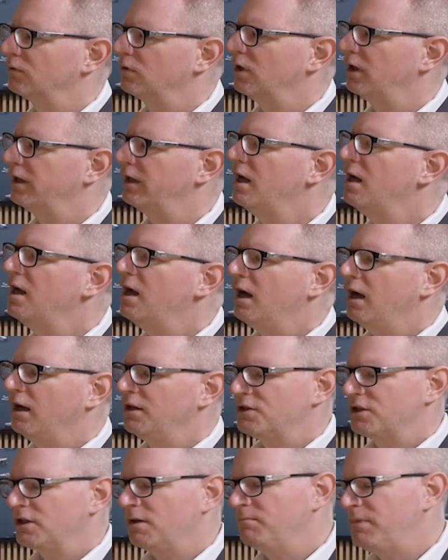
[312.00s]
Right.
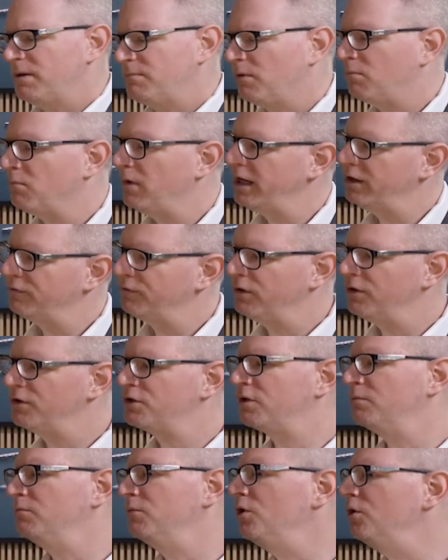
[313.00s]
Some people might have heard
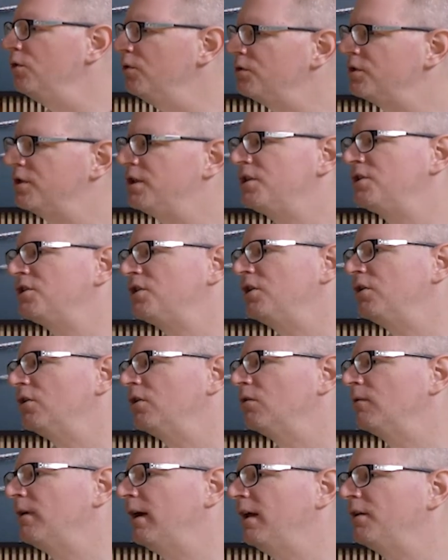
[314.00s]
some news this
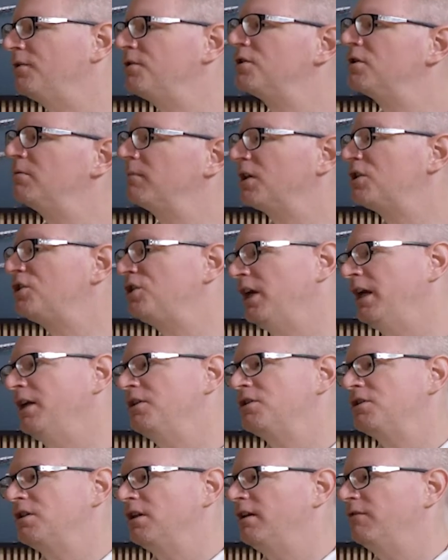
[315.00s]
year around some
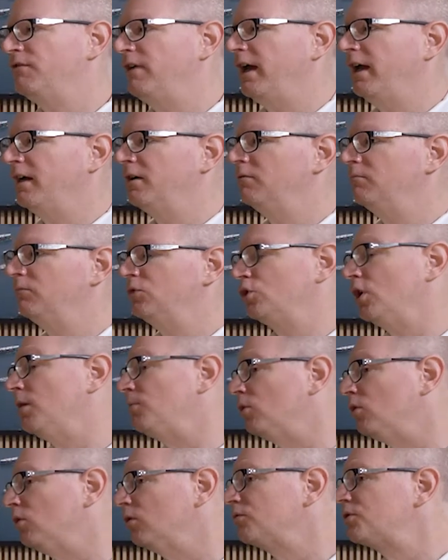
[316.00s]
exchanges that have had
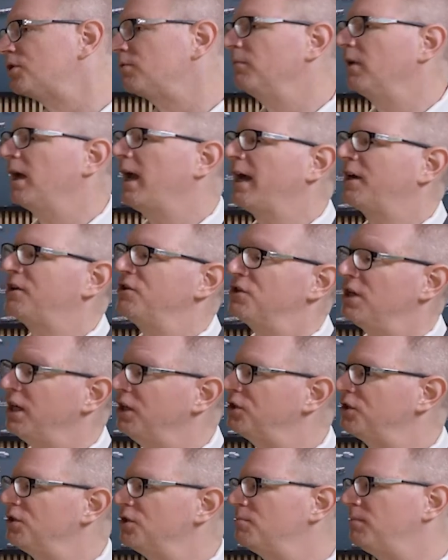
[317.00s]
trouble, some
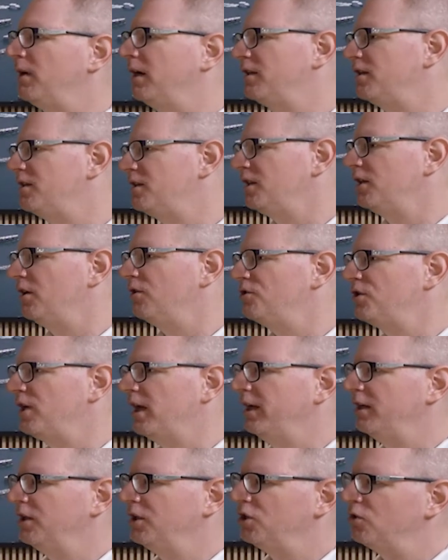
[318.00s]
accusations by the
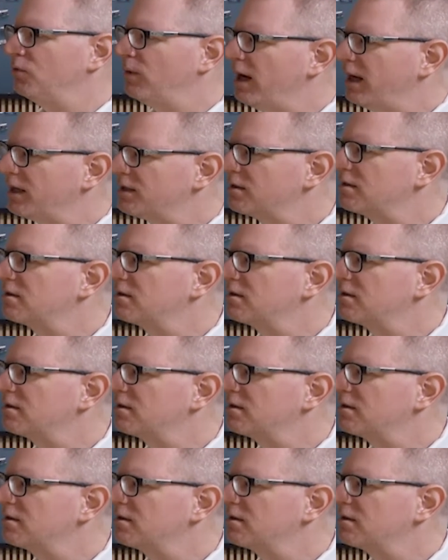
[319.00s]
DOJ in the U.S.